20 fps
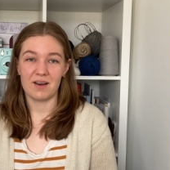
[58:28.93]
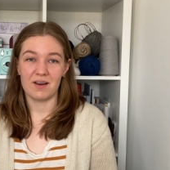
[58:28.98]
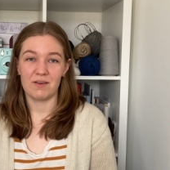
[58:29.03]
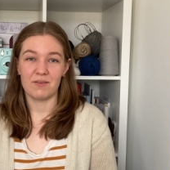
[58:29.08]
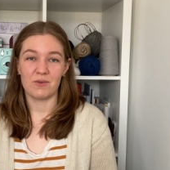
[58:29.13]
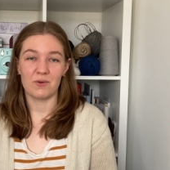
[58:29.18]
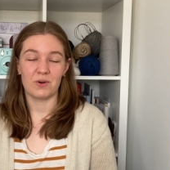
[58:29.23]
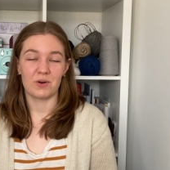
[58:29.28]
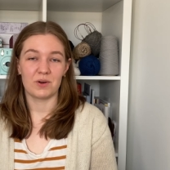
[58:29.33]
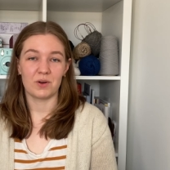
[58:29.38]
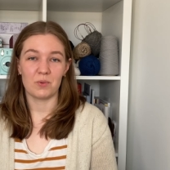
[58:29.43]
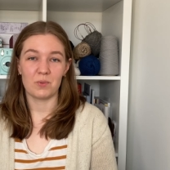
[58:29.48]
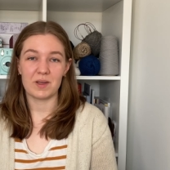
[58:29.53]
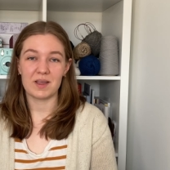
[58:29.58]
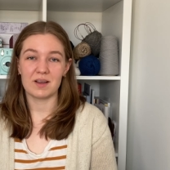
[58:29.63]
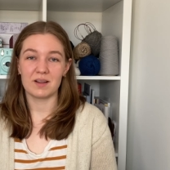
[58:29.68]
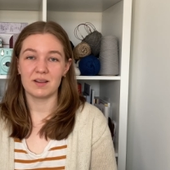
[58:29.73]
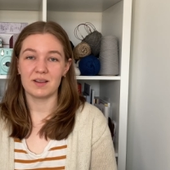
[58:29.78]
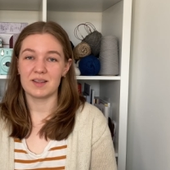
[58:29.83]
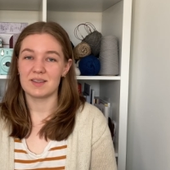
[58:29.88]
afford a
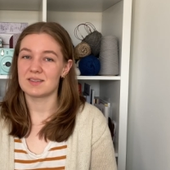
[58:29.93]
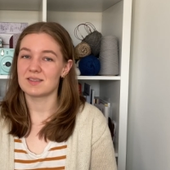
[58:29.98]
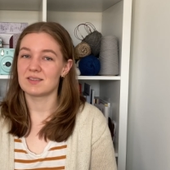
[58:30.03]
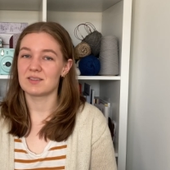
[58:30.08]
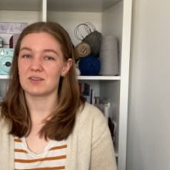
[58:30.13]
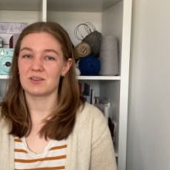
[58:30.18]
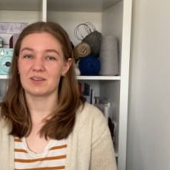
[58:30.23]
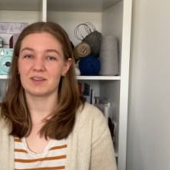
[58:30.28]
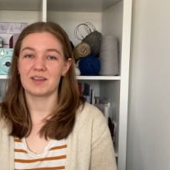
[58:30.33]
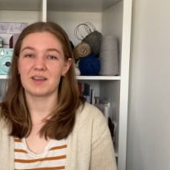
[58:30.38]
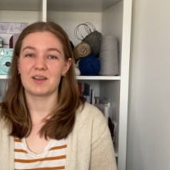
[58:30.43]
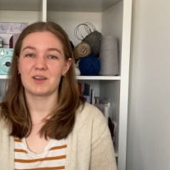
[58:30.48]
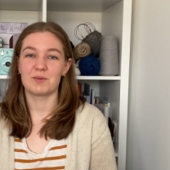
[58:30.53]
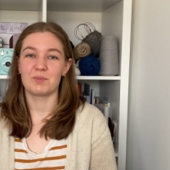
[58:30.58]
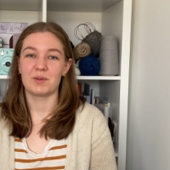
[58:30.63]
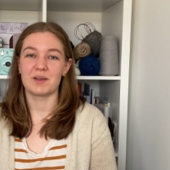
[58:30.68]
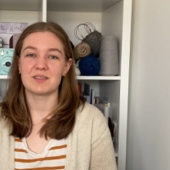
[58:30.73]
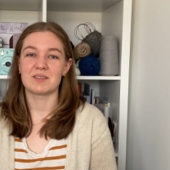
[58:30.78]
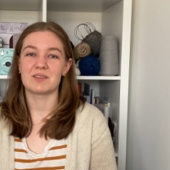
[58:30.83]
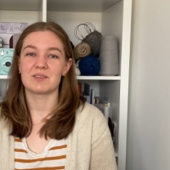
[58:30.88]
wheel, is certainly a good
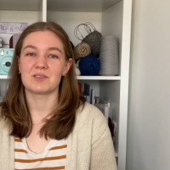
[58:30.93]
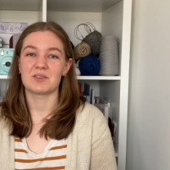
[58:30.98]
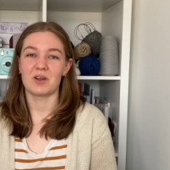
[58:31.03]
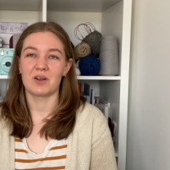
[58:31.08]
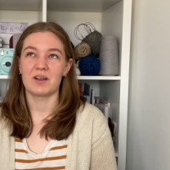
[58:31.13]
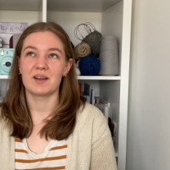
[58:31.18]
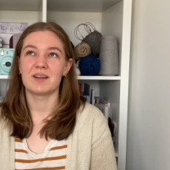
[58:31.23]
place to start.